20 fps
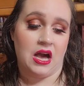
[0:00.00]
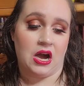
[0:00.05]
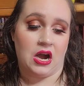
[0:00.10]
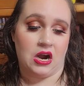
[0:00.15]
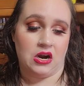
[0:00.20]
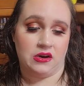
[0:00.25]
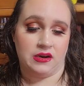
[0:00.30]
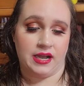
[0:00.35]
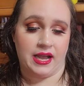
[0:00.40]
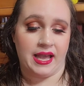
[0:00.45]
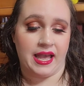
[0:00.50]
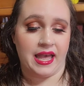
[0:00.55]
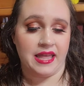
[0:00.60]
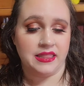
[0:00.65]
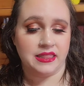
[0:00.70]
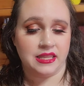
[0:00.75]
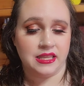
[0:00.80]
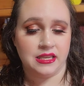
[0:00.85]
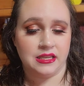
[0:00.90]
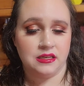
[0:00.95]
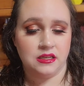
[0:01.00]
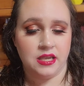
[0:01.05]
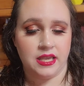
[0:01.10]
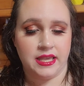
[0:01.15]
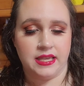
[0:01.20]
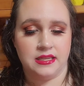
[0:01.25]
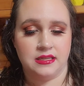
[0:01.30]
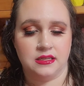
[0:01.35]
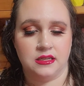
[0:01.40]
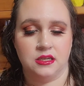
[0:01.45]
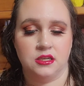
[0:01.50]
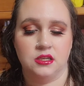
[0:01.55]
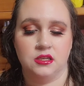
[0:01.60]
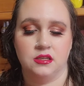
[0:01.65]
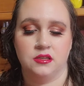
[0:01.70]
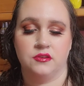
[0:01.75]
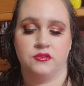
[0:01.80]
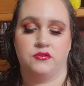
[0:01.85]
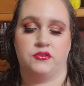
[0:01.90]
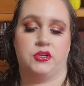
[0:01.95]
All right, and then in
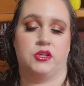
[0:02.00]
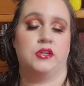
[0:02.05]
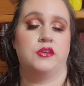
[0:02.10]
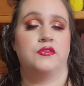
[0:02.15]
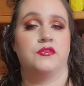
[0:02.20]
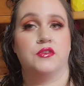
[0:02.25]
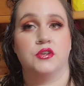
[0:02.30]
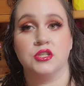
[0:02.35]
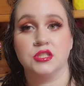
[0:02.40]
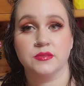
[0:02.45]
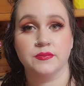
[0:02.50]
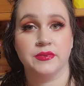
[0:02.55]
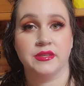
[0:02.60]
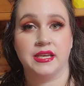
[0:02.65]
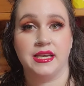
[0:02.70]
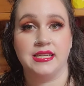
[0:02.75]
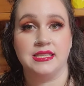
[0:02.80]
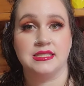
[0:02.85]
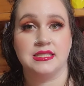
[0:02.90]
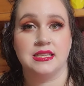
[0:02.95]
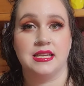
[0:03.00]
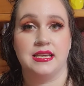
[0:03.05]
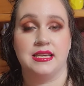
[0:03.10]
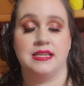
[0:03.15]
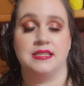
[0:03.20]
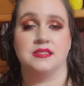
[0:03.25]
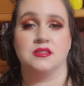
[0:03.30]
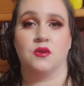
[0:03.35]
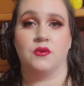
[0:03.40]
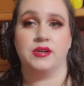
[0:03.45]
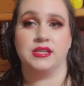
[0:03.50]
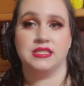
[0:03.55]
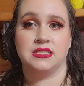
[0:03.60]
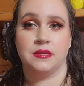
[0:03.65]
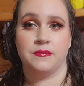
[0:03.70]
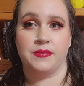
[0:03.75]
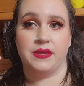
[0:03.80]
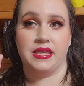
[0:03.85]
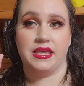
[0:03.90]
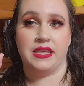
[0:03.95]
very first place is going
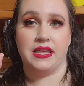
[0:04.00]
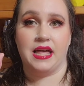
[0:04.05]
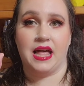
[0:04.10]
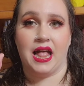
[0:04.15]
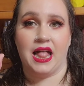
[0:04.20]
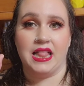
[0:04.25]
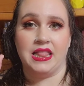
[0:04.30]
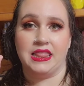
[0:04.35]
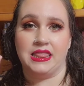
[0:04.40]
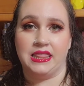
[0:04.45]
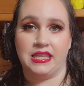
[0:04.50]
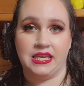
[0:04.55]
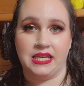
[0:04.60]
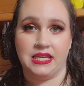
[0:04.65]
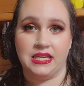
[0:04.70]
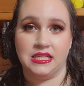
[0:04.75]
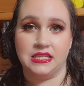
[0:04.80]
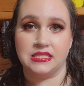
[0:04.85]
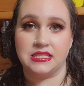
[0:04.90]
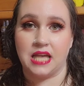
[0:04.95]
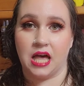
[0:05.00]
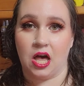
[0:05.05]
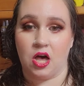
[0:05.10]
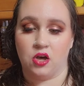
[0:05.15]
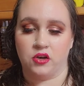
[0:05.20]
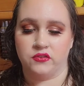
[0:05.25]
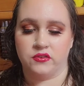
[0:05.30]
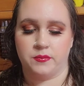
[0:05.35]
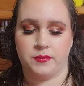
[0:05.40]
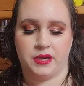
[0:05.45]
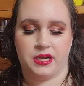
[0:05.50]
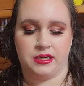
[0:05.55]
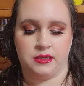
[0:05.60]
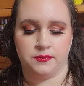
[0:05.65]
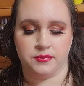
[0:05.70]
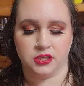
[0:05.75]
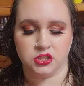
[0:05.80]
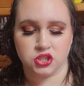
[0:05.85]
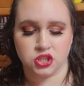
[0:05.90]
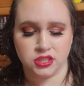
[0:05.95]
to be these e.l.f. putty
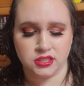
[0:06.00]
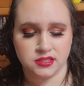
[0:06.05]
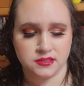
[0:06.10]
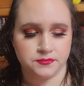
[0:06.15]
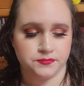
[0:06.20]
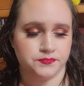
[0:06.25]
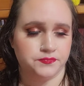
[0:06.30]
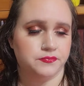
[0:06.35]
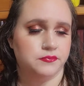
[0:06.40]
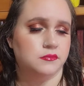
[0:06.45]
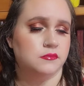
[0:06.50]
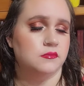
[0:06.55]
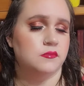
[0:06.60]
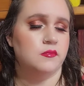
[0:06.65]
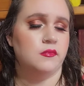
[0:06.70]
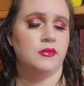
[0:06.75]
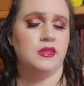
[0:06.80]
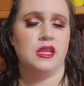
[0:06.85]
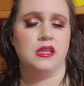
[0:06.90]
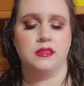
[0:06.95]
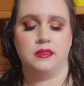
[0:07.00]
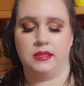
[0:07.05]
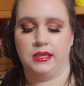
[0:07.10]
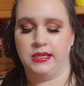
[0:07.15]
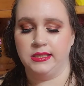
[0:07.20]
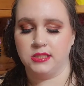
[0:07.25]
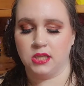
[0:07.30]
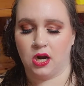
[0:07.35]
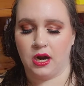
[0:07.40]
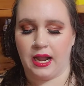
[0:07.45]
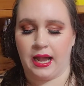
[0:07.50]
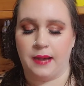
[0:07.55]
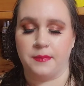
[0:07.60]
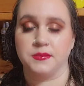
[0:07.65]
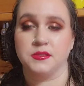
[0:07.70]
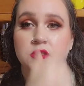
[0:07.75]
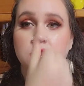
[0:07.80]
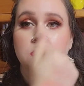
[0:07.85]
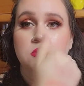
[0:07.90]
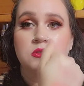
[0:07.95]
blushes. These are
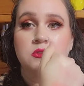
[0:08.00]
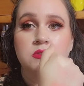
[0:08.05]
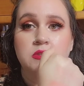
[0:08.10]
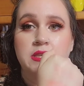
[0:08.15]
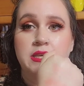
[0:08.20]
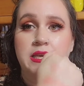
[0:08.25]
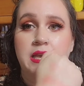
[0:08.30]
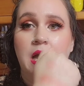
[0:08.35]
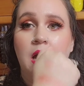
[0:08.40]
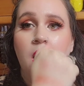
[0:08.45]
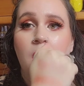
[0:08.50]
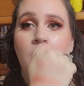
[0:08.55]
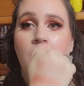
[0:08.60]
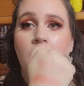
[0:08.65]
absolutely